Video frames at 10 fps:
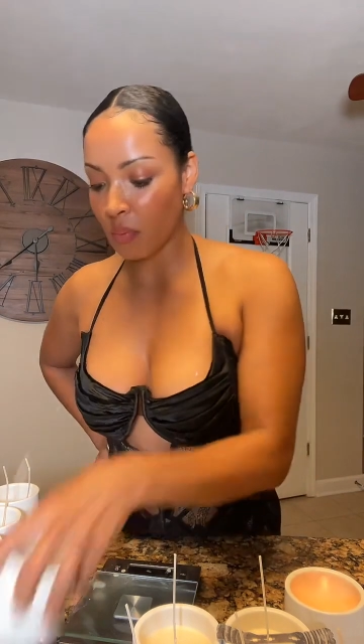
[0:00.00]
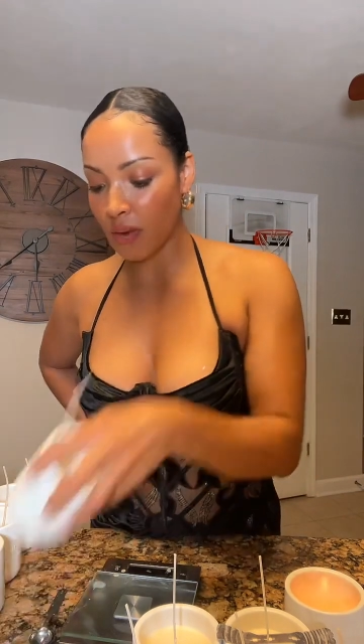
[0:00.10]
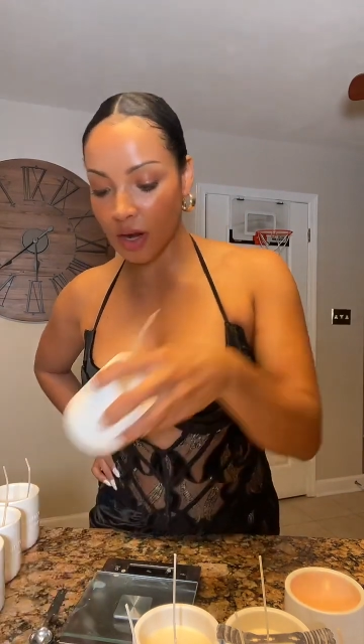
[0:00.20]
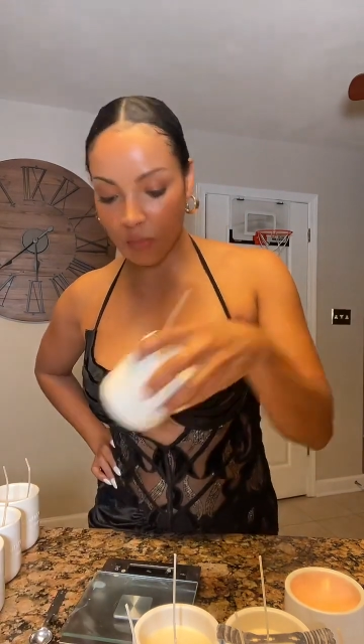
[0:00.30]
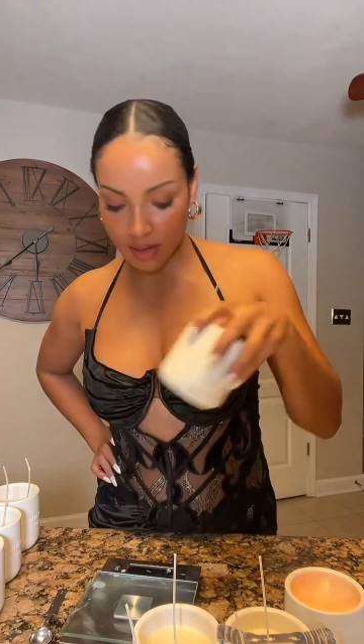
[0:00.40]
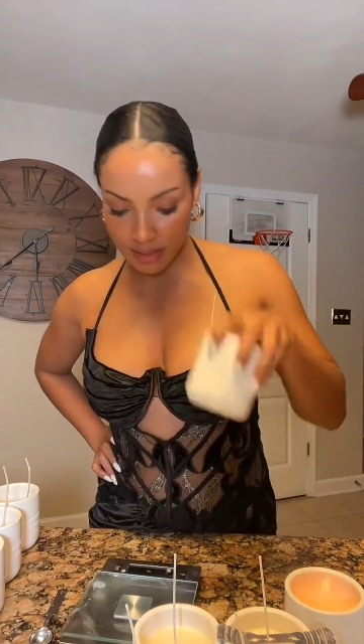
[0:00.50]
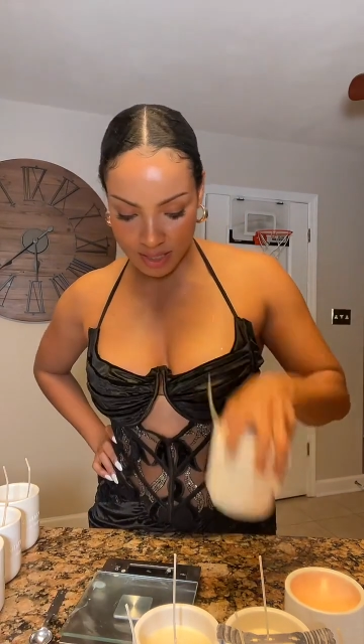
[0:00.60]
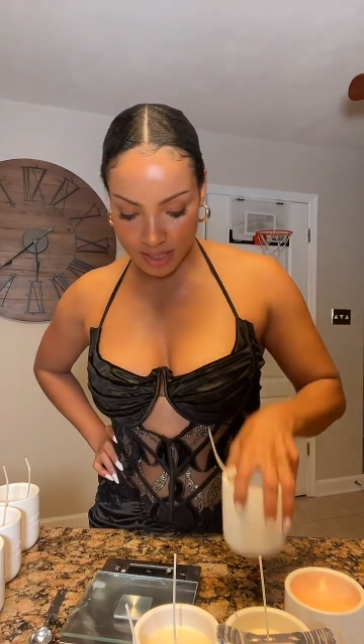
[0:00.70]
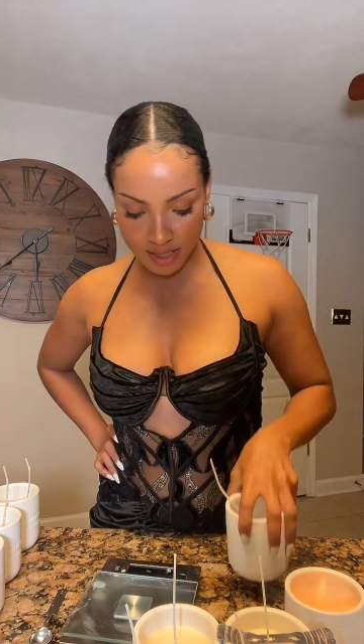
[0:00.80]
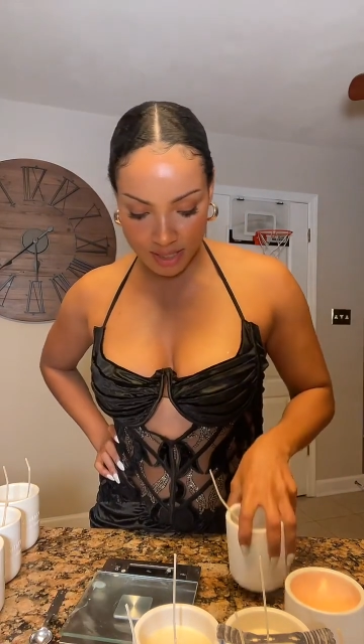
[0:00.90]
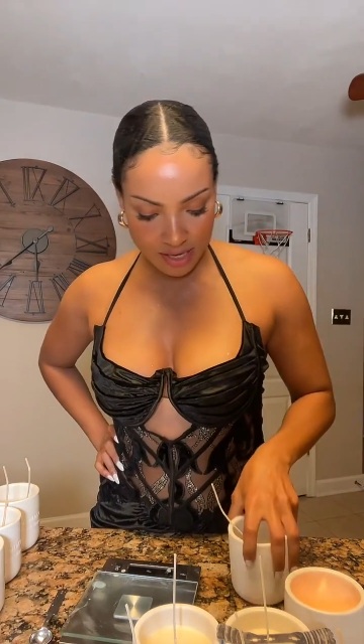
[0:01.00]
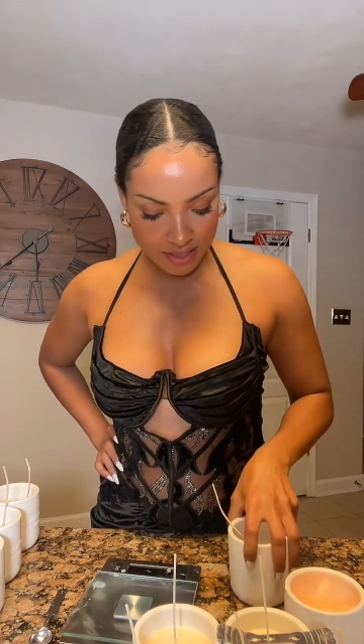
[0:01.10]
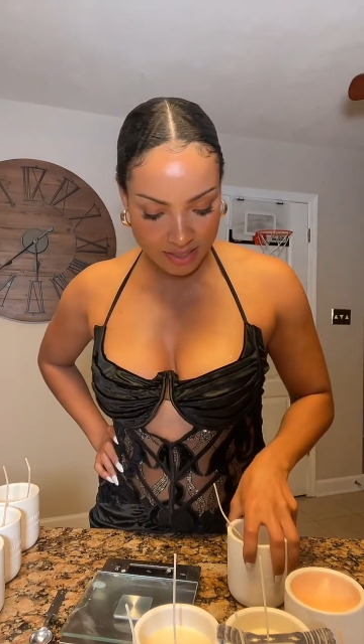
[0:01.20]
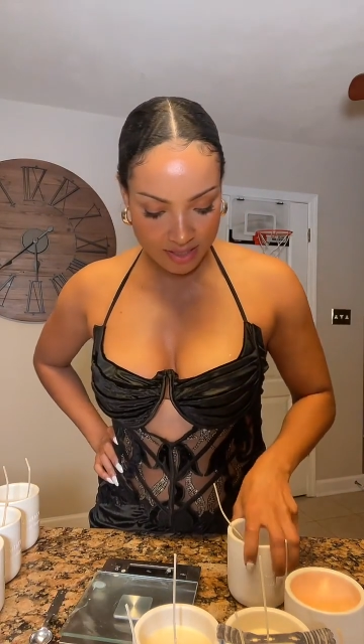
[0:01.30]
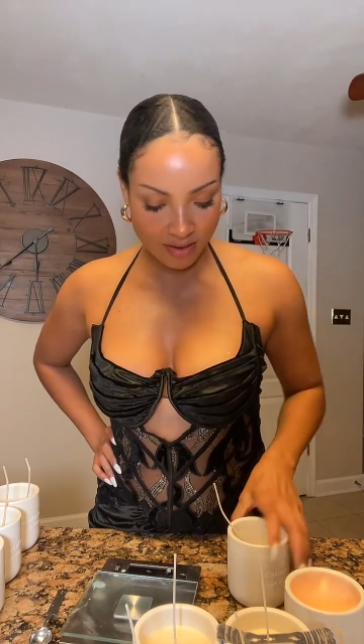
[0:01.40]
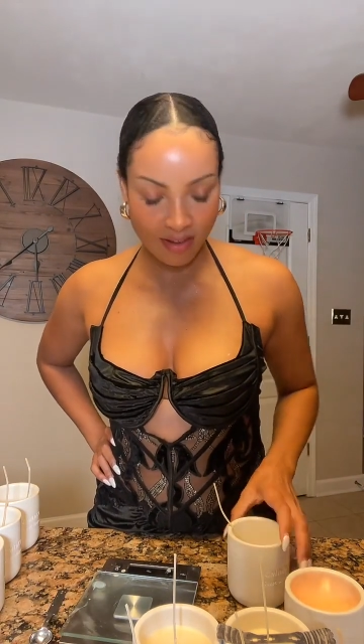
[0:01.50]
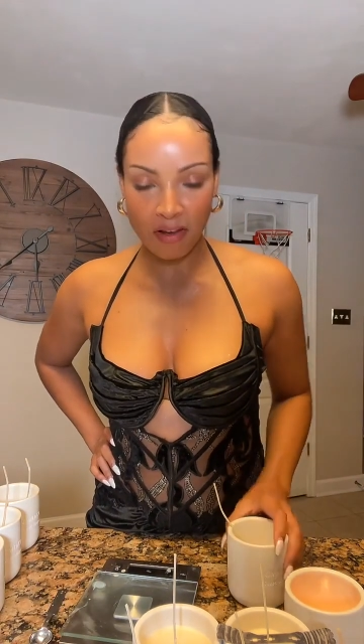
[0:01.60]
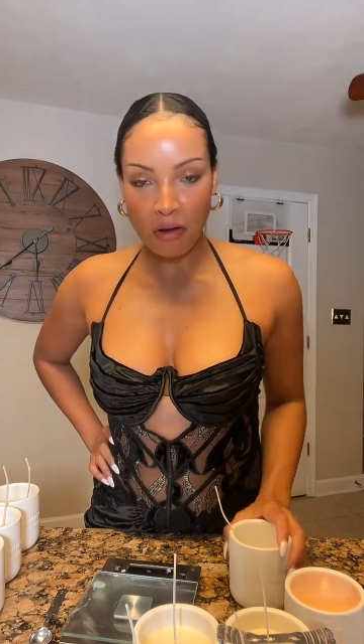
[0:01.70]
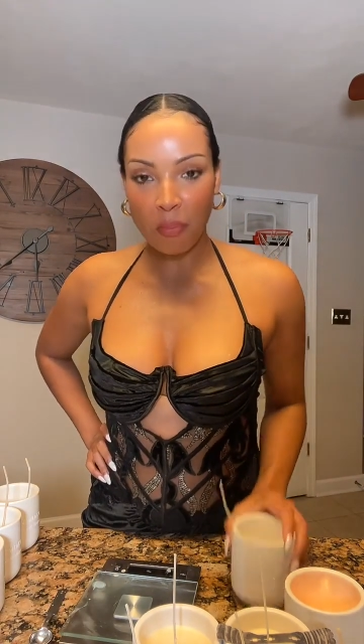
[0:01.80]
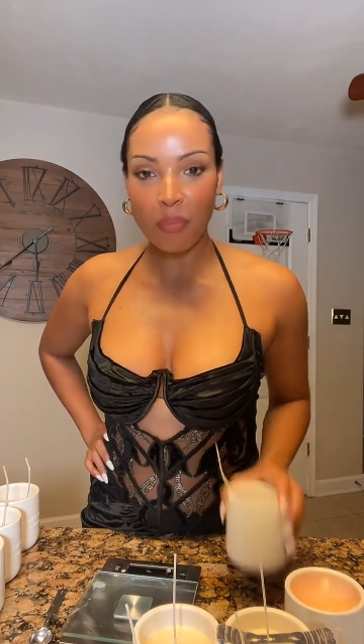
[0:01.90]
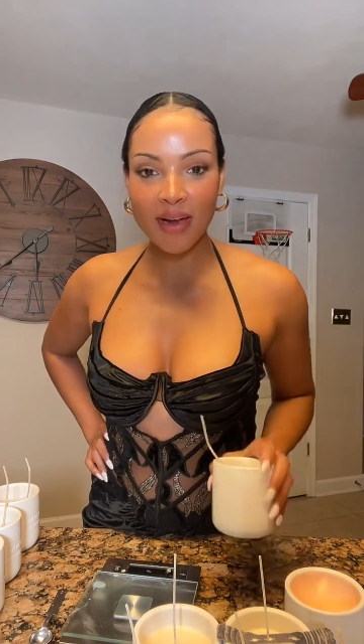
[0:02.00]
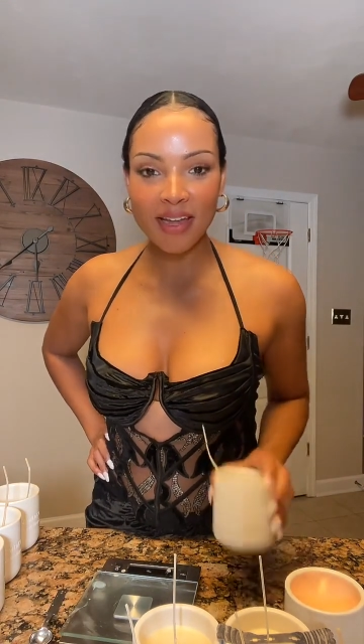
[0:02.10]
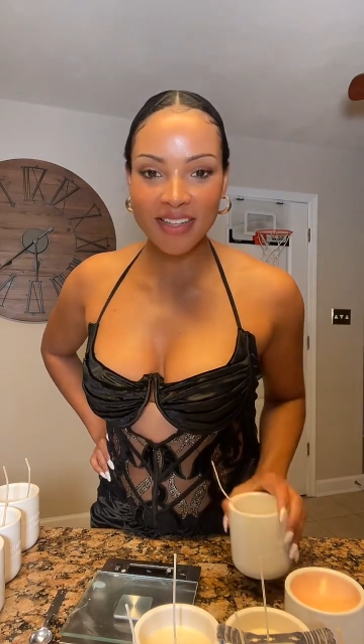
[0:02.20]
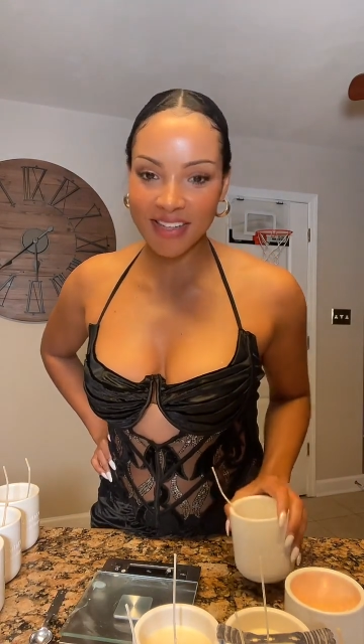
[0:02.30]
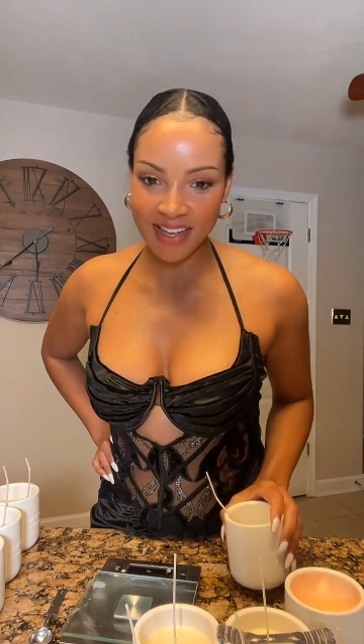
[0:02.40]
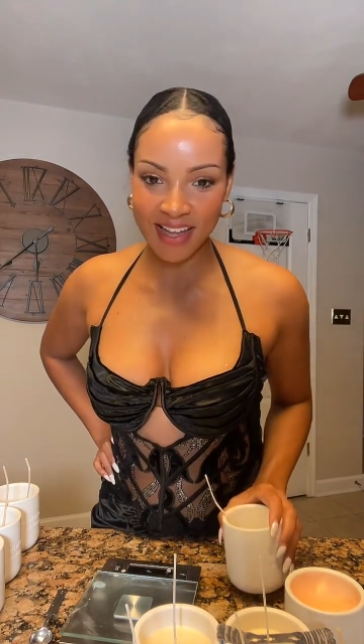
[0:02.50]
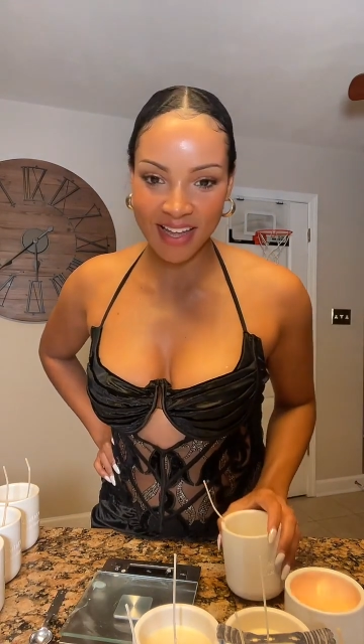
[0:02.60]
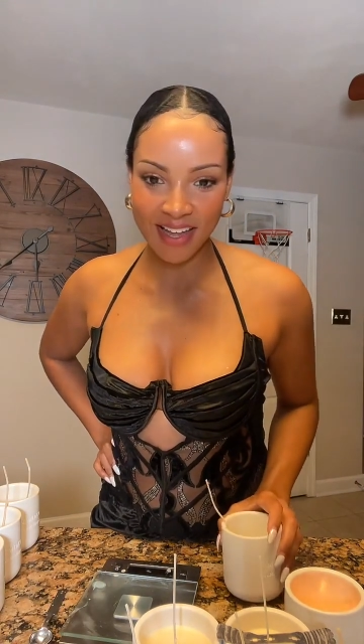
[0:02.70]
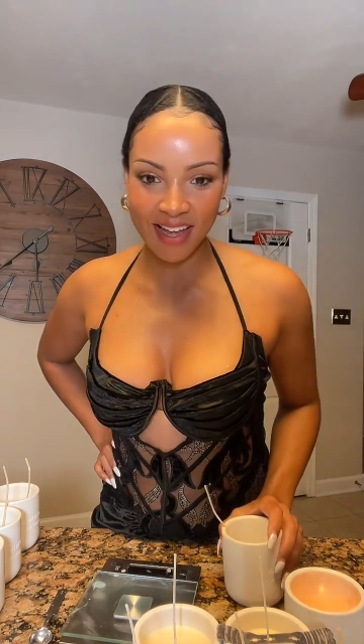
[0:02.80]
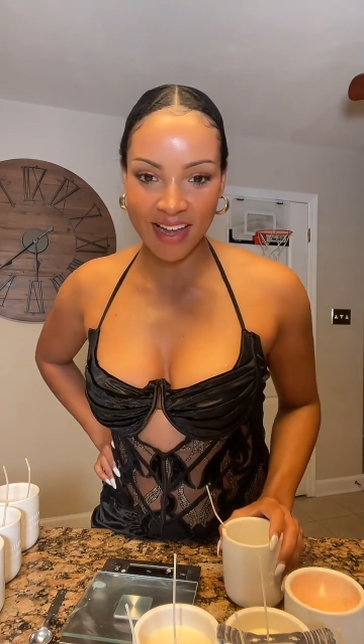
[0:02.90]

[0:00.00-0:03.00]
bring one of these, bring the lid,